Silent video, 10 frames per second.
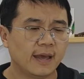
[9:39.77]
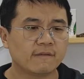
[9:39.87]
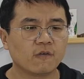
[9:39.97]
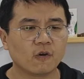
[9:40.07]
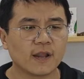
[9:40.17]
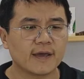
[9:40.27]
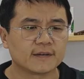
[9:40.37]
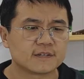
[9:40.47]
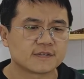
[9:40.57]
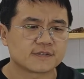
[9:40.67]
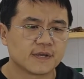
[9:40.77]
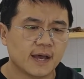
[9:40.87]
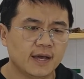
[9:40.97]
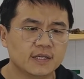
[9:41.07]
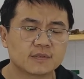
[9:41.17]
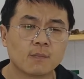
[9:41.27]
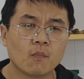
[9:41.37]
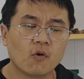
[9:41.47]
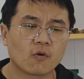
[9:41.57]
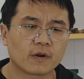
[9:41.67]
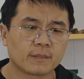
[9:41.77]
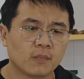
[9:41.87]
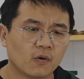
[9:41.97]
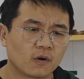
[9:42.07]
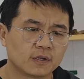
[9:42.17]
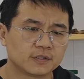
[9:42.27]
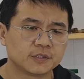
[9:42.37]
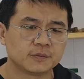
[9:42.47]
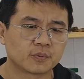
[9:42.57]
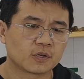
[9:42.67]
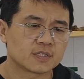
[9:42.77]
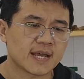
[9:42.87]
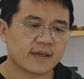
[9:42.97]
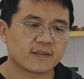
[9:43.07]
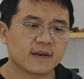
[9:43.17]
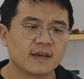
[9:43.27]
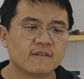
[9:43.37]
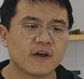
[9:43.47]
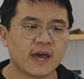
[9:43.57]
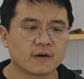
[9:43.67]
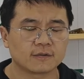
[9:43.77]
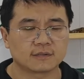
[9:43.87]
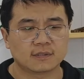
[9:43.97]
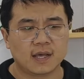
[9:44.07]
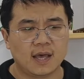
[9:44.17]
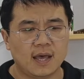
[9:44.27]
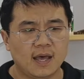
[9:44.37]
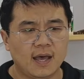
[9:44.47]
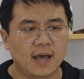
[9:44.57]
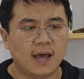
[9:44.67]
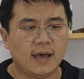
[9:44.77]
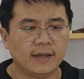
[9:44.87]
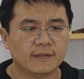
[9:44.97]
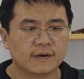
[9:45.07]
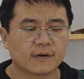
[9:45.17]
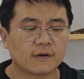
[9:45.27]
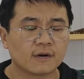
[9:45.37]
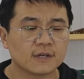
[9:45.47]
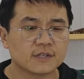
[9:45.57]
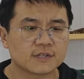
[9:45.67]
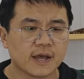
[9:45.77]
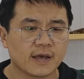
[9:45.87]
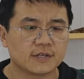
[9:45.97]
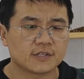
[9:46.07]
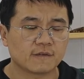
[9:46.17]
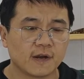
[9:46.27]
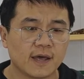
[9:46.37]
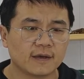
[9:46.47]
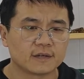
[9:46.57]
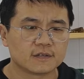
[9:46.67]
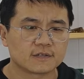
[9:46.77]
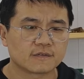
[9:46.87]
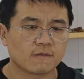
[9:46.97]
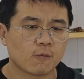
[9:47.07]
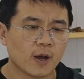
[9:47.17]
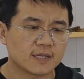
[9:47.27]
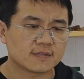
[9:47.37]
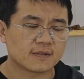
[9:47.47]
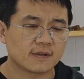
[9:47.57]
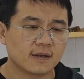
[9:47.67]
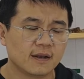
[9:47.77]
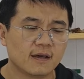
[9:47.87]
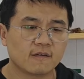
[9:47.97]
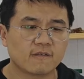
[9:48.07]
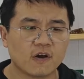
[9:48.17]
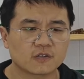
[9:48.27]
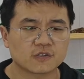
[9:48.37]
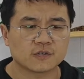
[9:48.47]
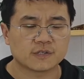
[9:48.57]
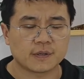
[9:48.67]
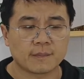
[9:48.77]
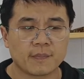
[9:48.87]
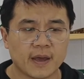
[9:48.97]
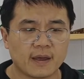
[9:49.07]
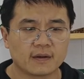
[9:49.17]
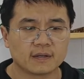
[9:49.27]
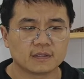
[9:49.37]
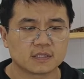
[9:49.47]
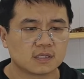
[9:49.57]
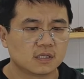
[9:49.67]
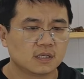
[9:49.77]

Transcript: And for layers, it is more important to protect the liver health. In the early stage of layers, once the liver function is impaired,